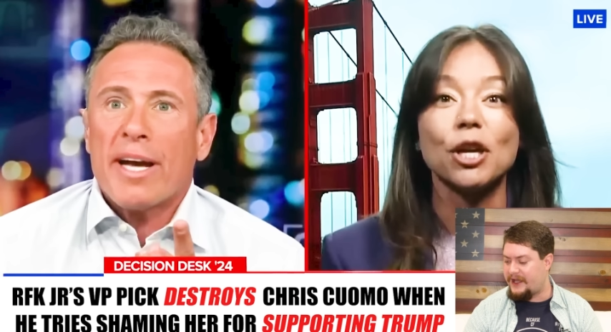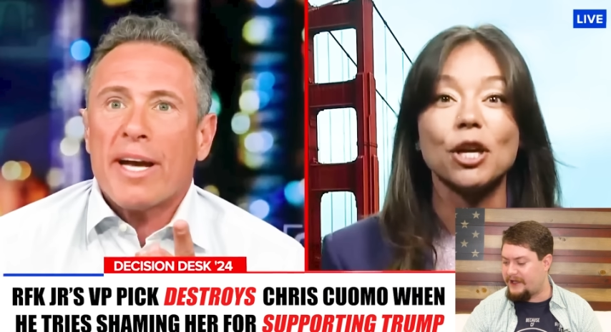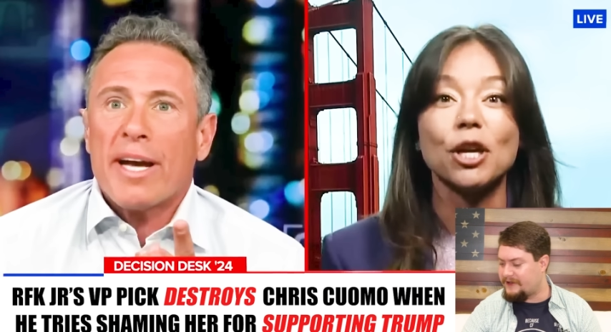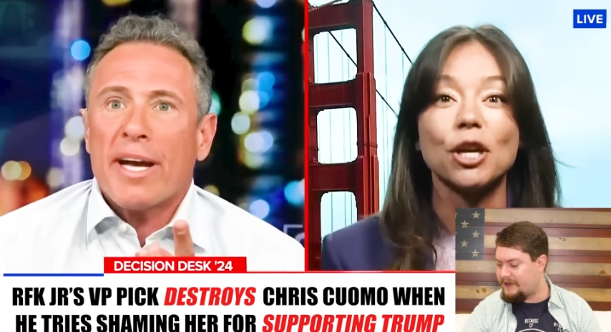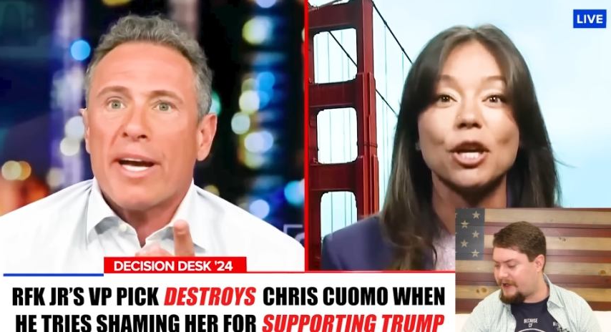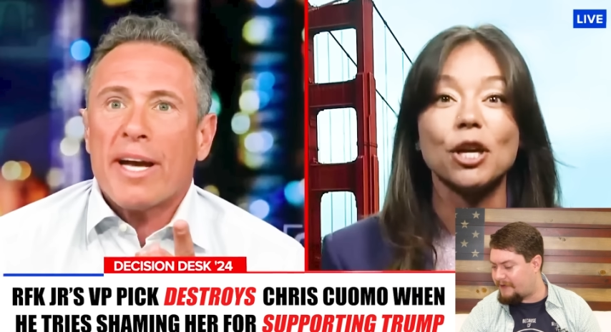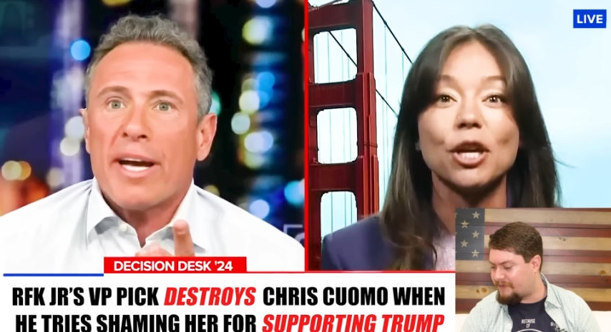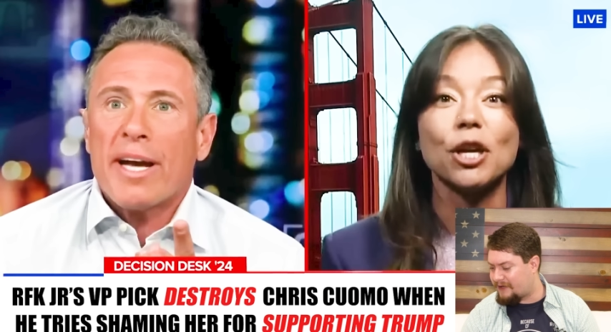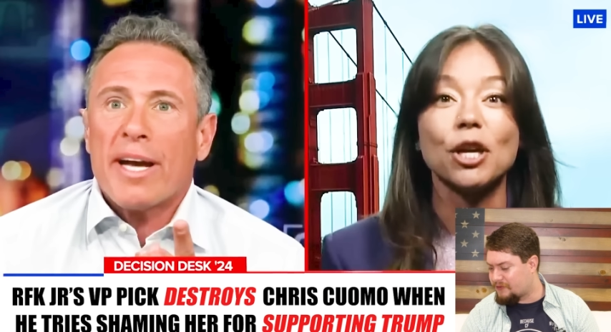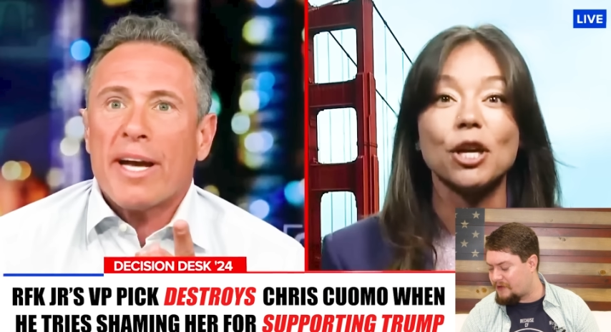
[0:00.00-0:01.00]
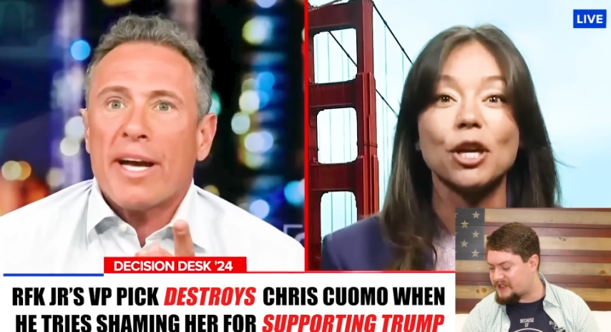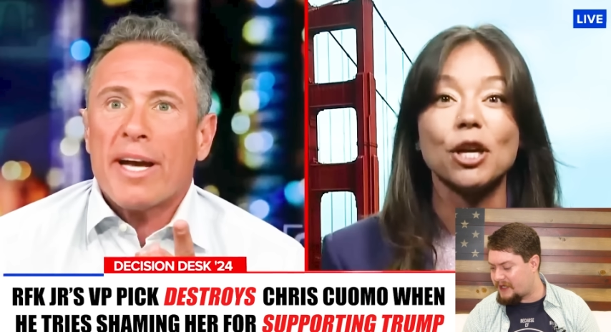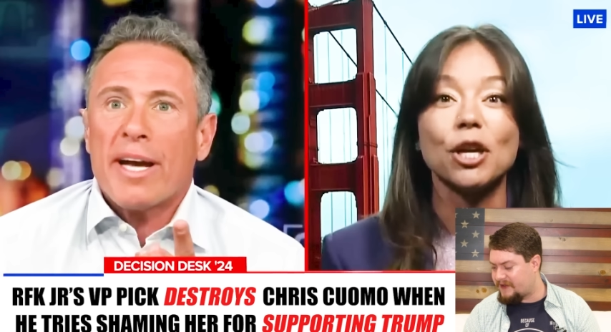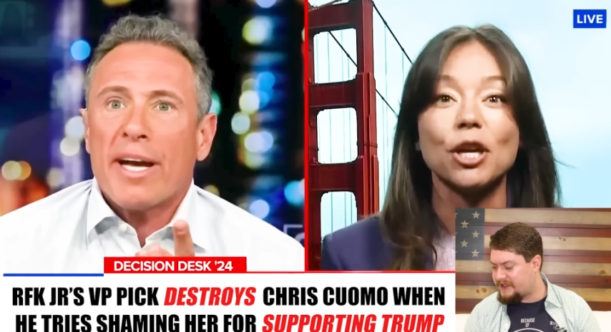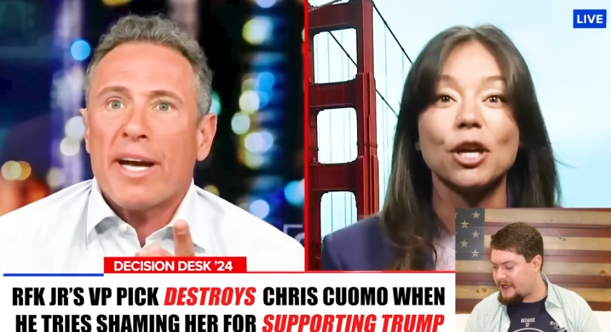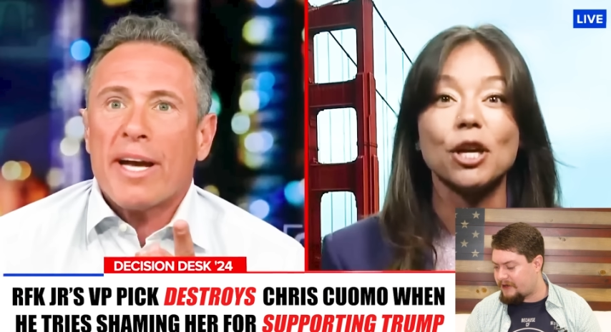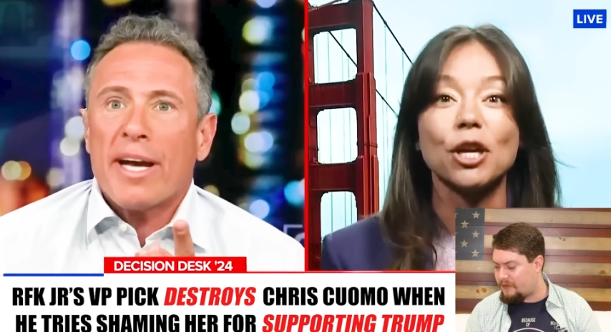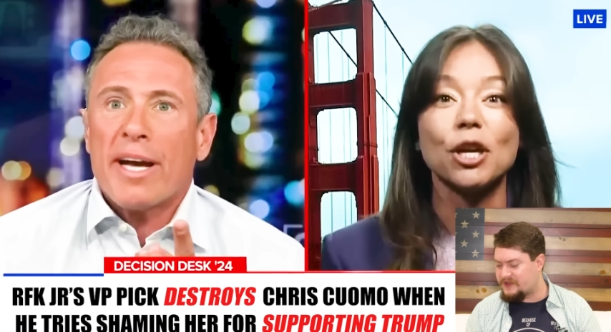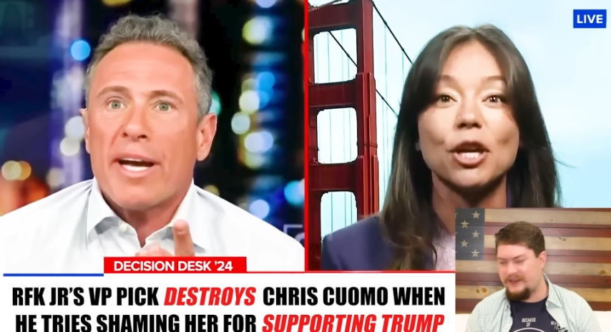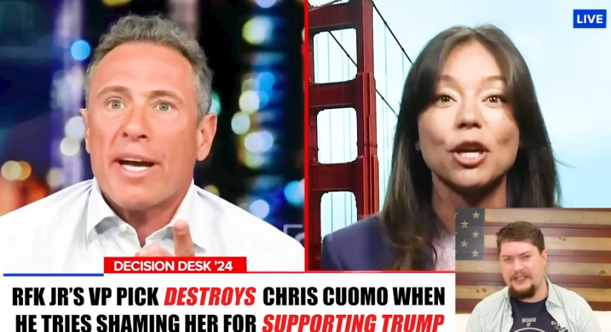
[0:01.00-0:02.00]
Speaker 1: And I, I wrote something down. I
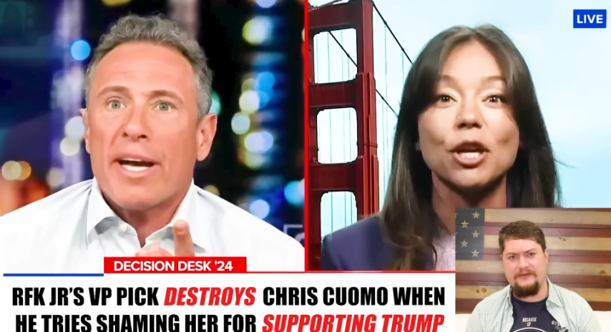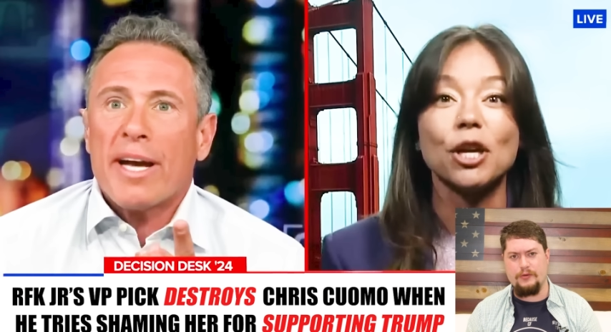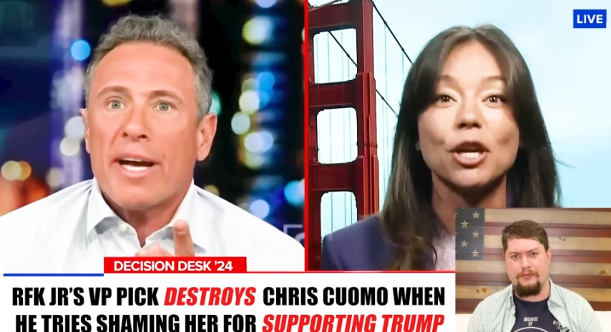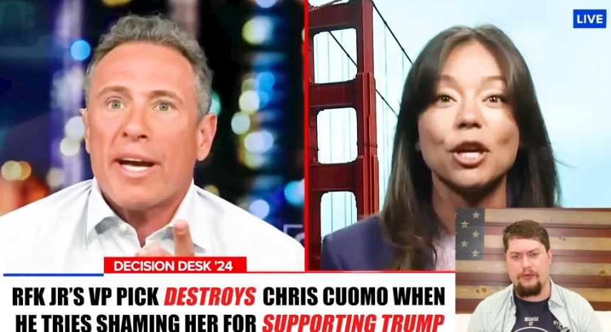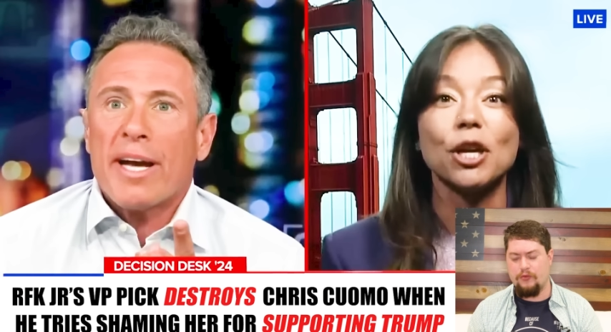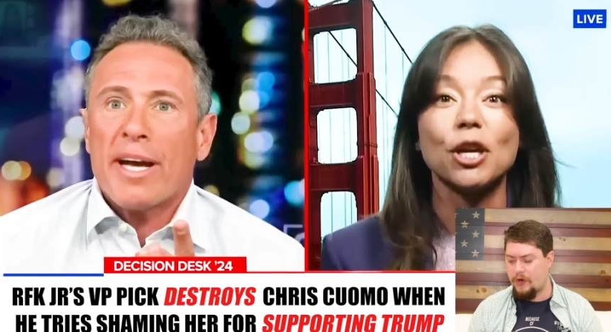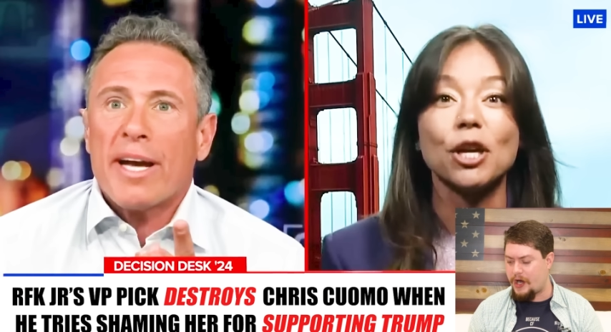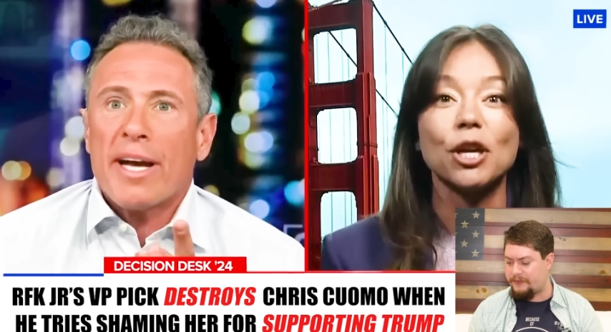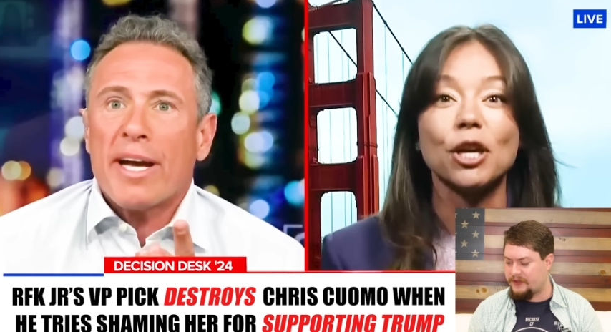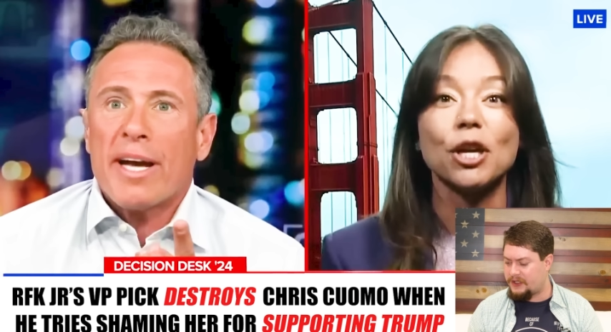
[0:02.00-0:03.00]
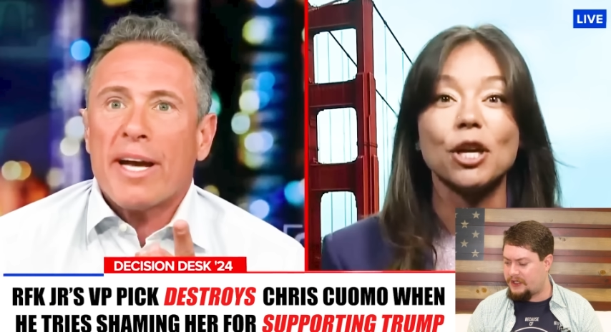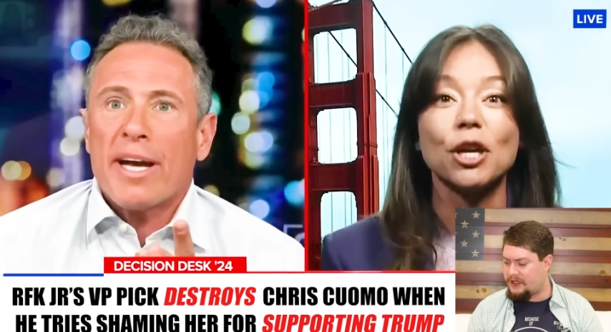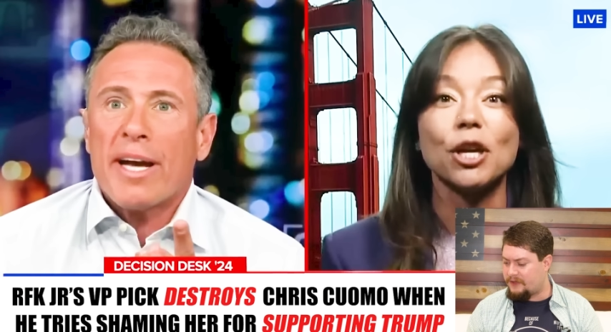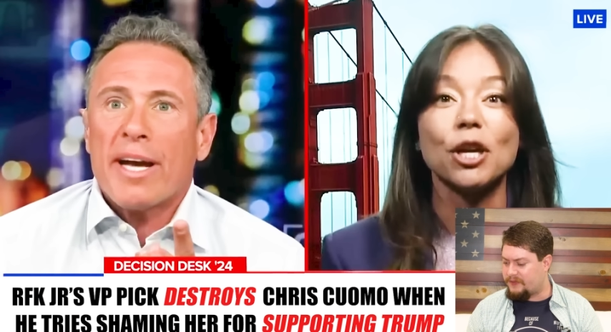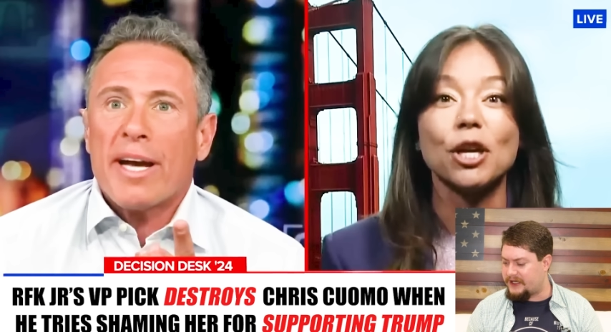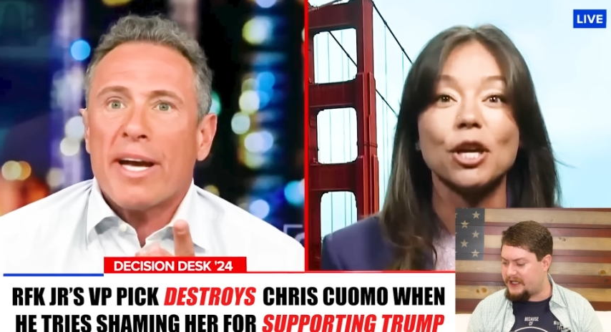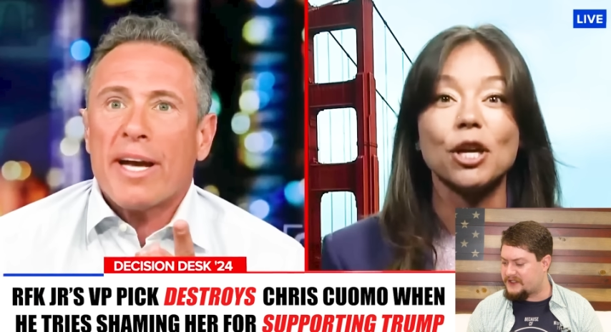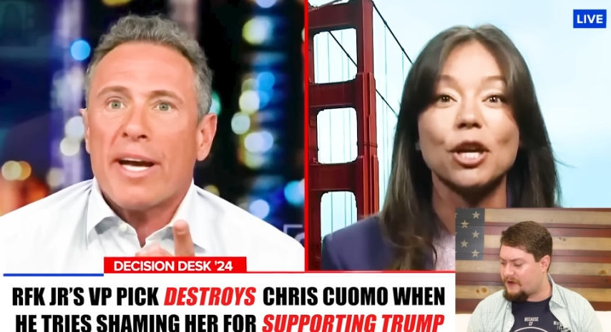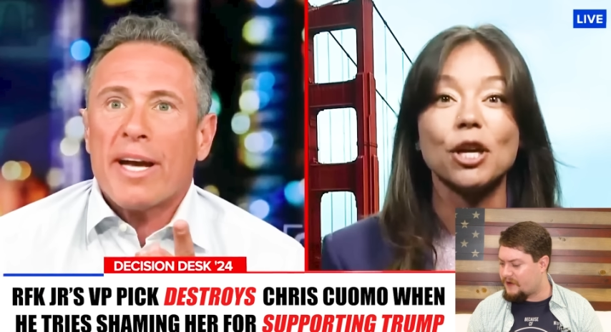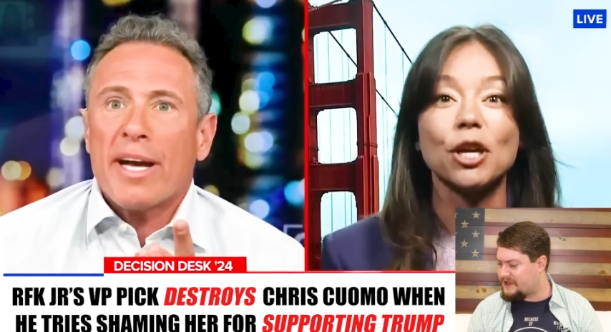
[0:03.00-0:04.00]
was going to give you a prop, but
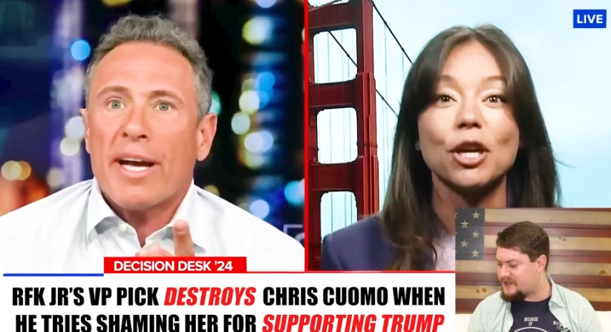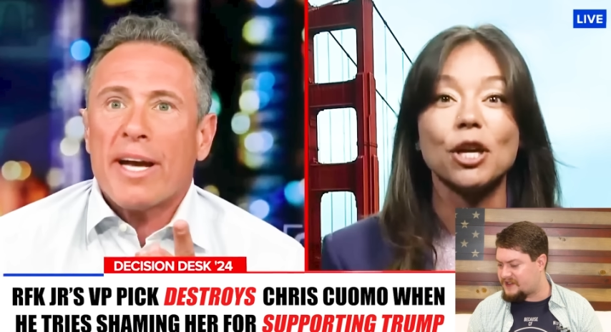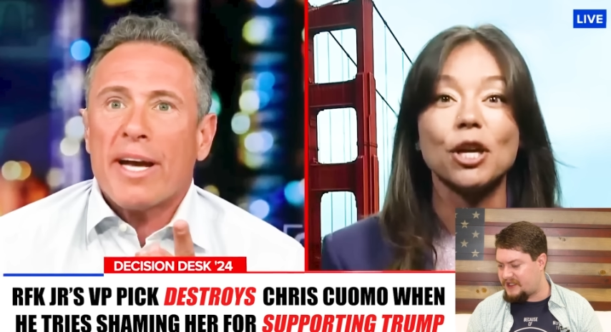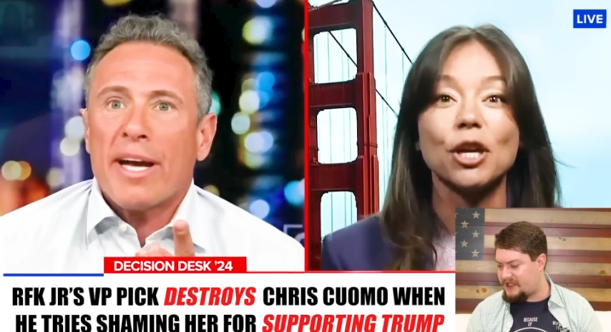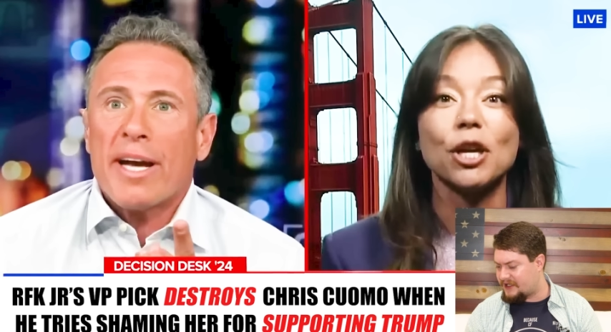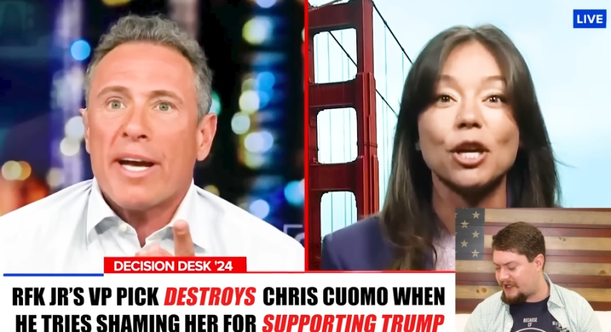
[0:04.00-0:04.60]
it's hard to see.